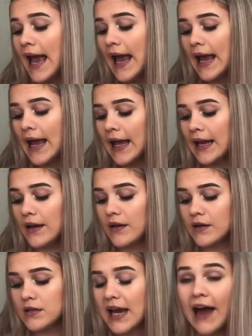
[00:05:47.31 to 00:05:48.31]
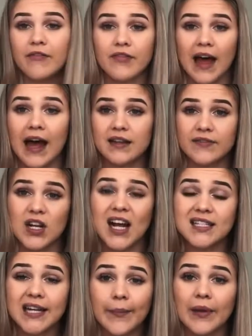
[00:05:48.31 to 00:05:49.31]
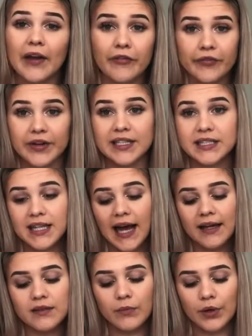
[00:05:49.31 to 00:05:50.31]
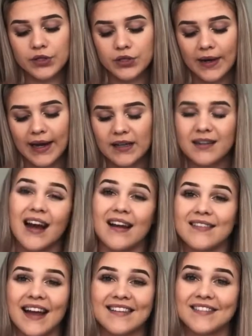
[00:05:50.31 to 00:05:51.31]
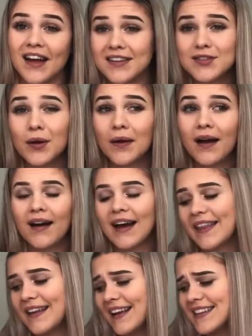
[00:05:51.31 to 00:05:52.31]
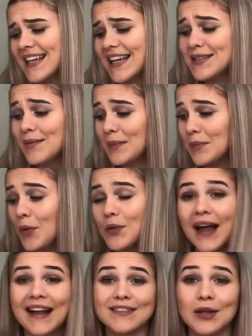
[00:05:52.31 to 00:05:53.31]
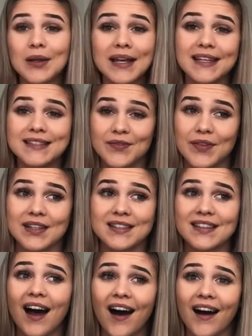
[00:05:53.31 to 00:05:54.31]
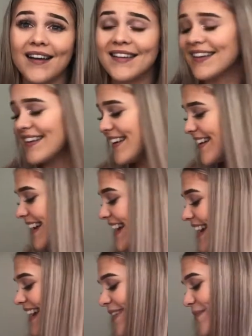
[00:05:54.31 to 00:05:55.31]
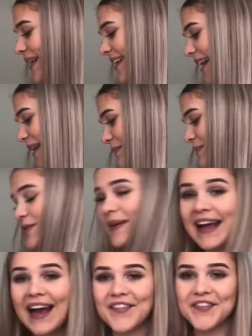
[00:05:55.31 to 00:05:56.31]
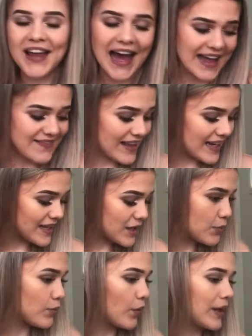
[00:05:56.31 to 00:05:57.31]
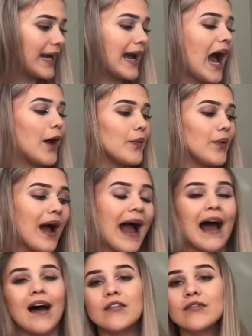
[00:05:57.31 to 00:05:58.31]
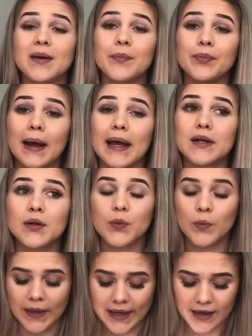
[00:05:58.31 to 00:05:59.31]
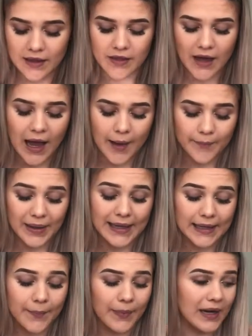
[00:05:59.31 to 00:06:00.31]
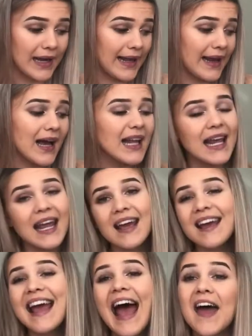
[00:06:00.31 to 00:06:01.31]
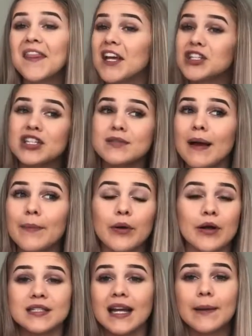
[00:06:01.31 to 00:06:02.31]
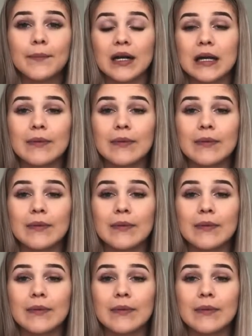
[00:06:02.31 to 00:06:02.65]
and have that at the night time, and I freeze that so I kind of like last longer. I think it tastes more like lollies if it's hard. But so I have that, and then in the morning I will have some bread with peanut butter and honey, and then just my protein pretty